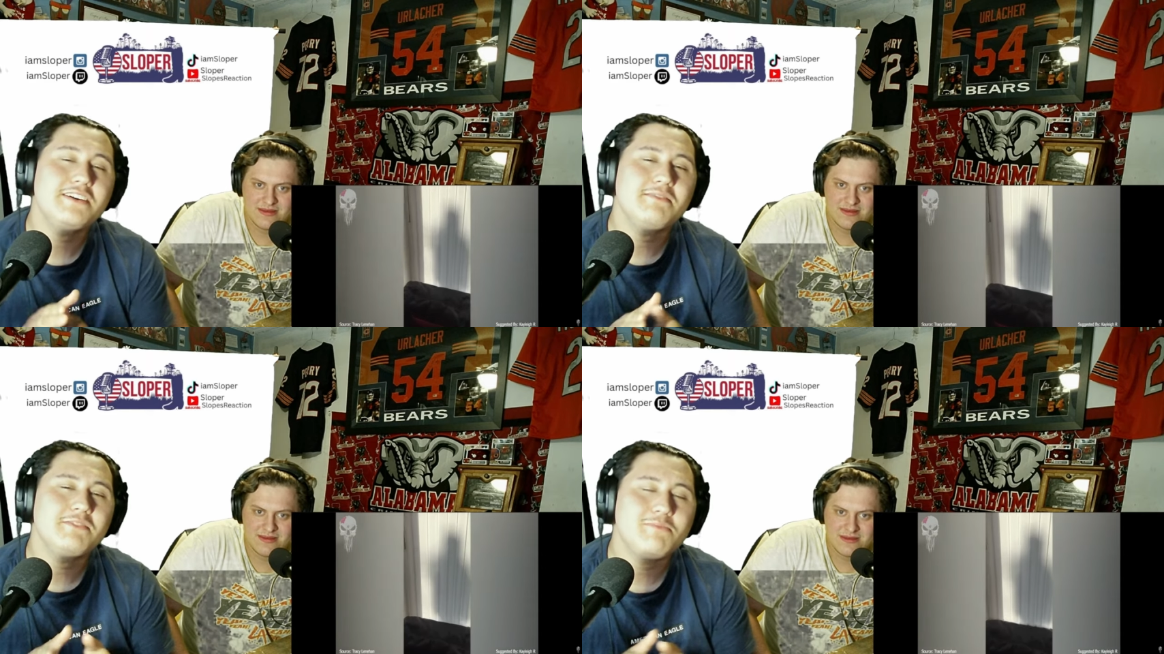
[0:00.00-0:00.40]

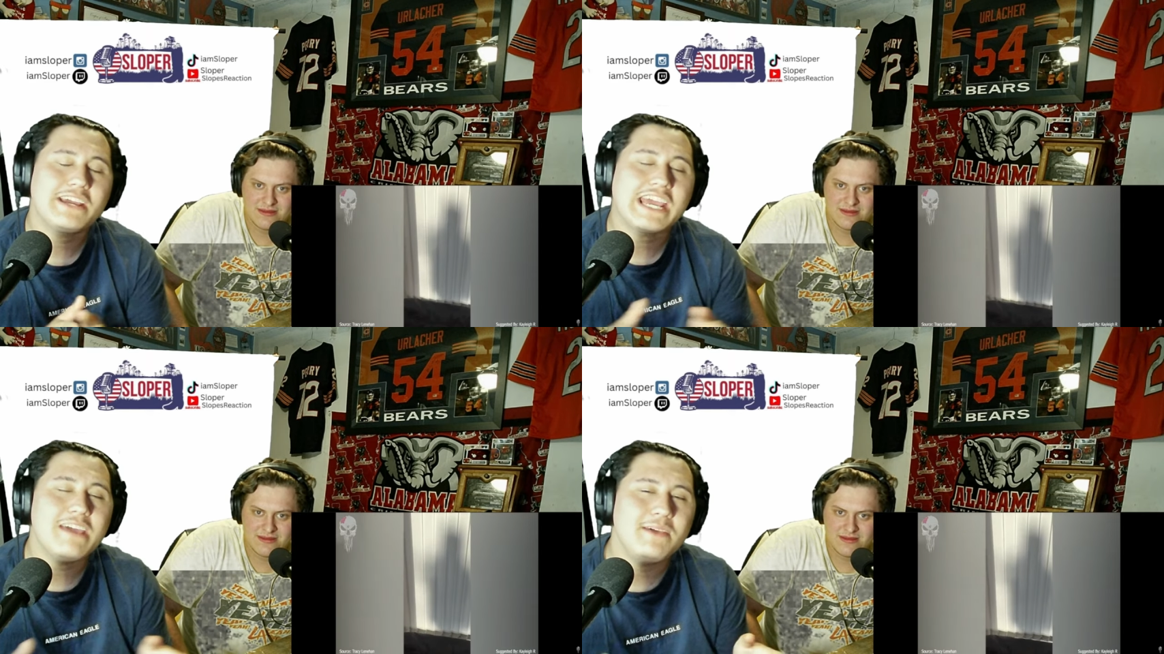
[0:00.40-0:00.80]
Speaker 1: do my
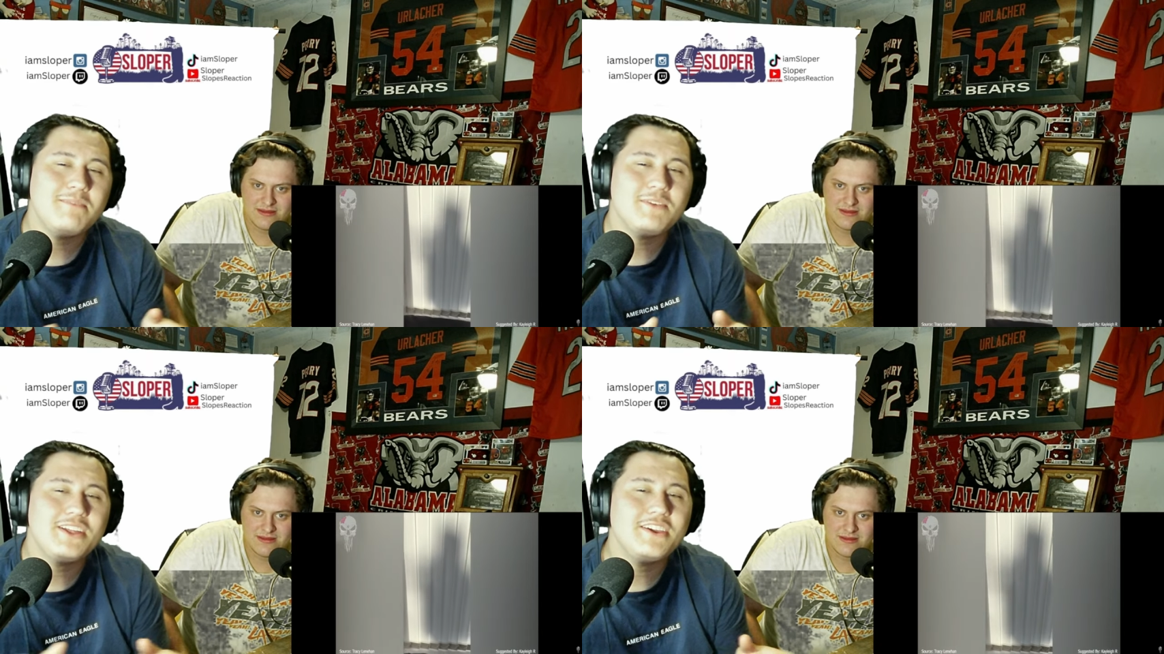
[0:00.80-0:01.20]
campaign,
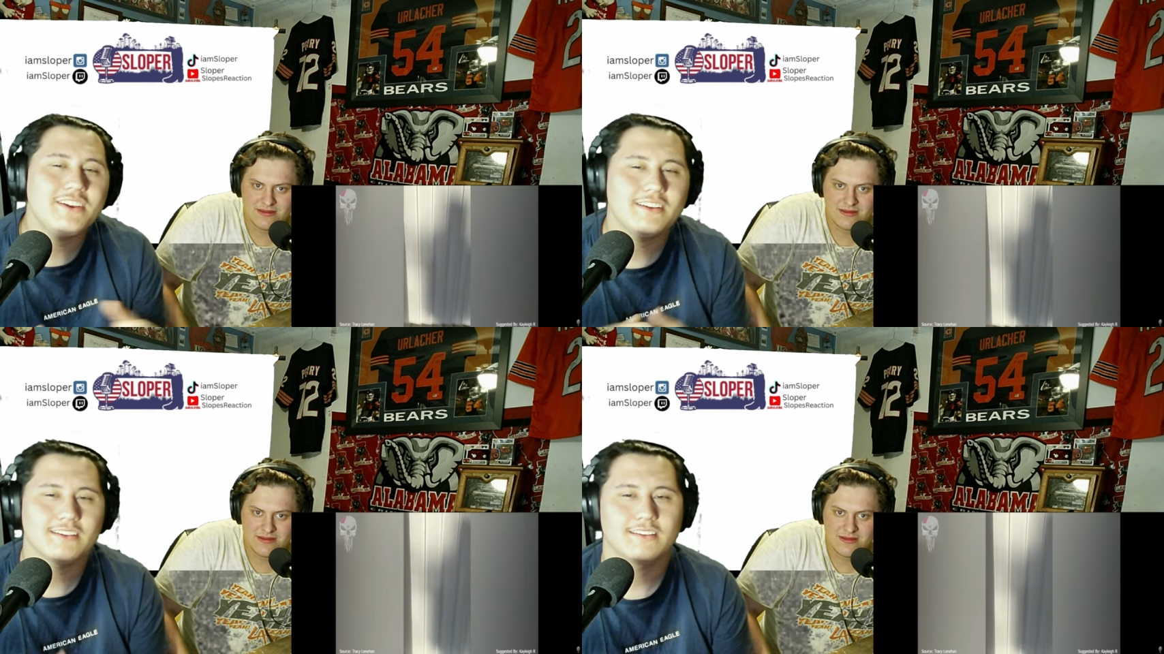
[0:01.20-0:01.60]
brother.
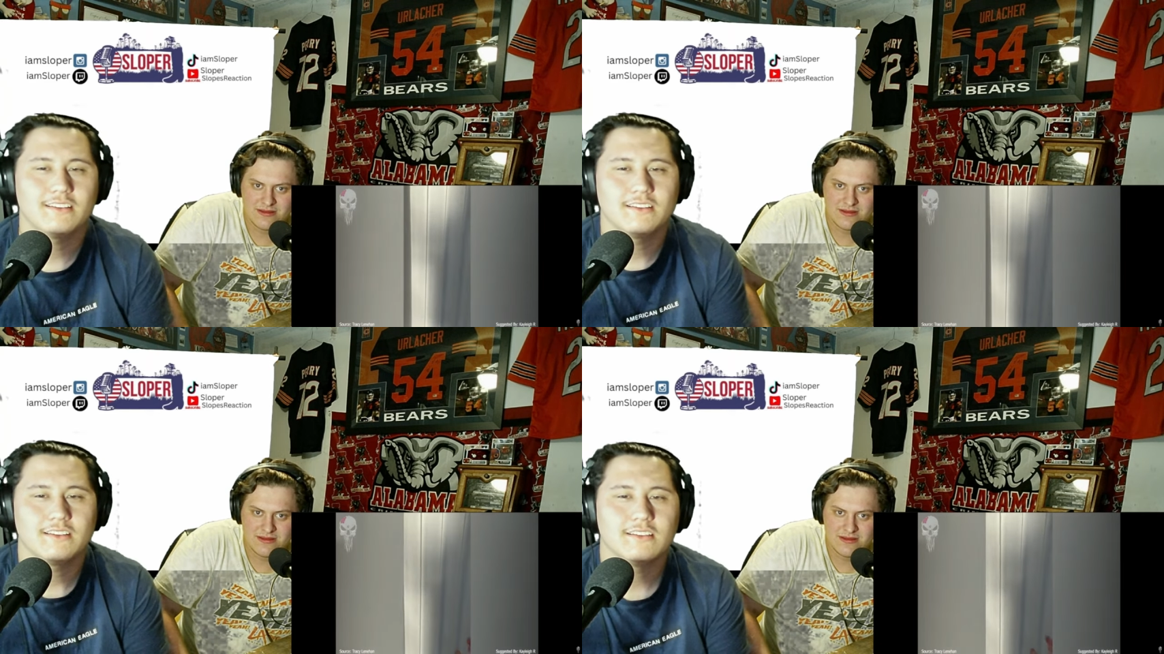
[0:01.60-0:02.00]

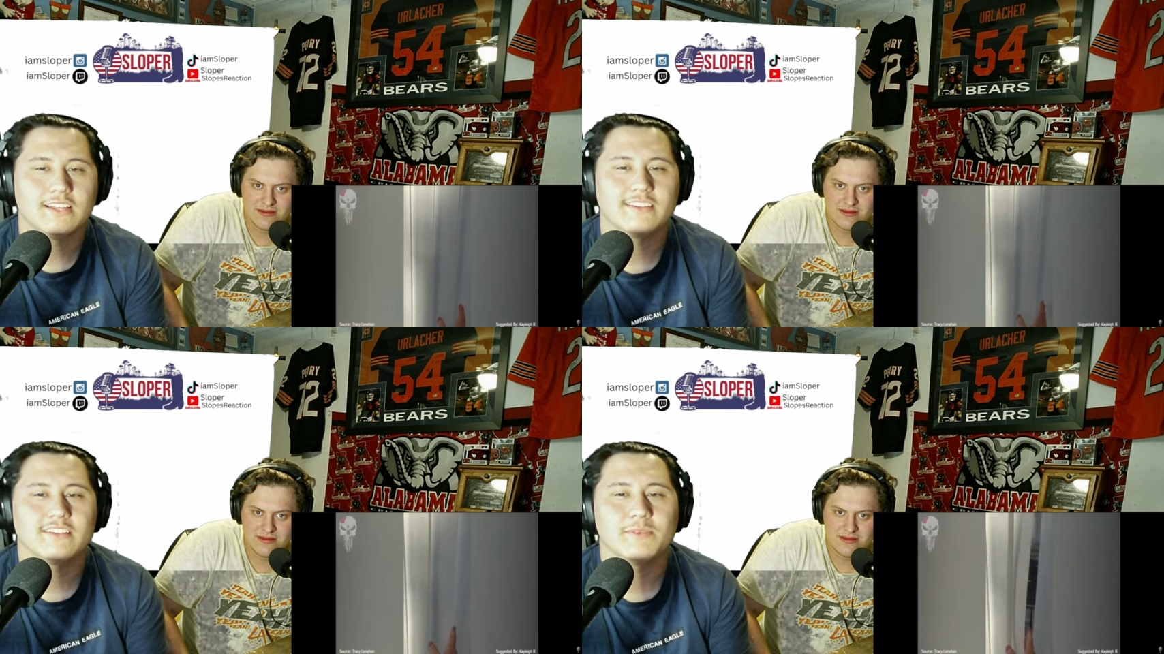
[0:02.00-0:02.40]

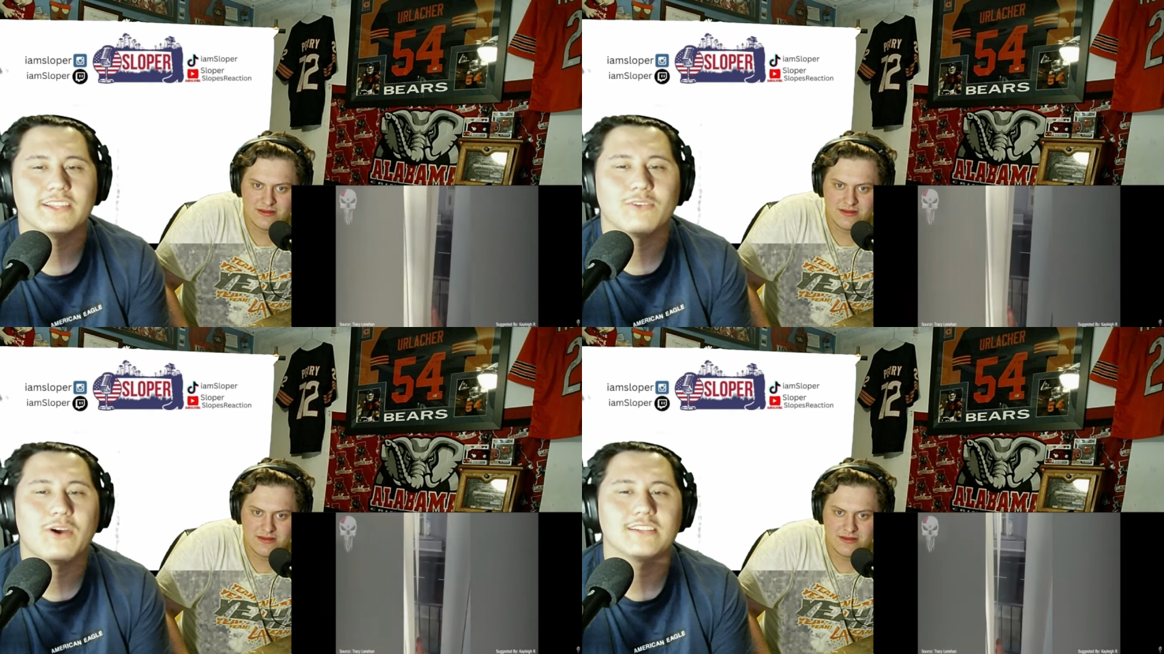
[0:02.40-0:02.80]
Nothing to be there.
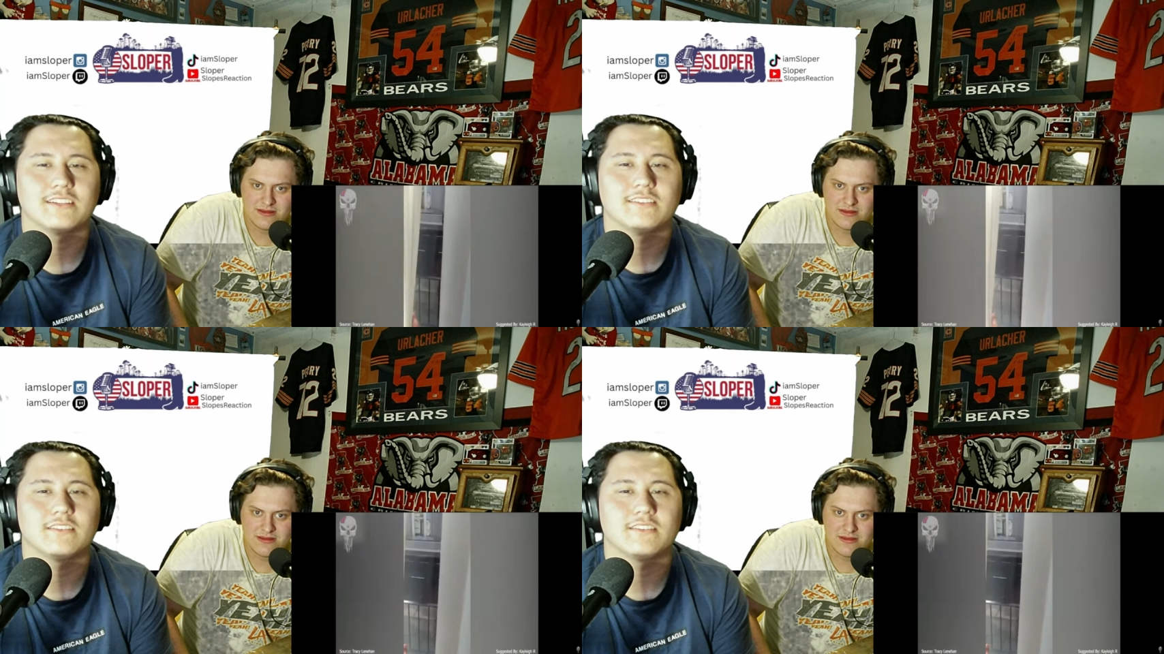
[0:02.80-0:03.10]
Watch nothing.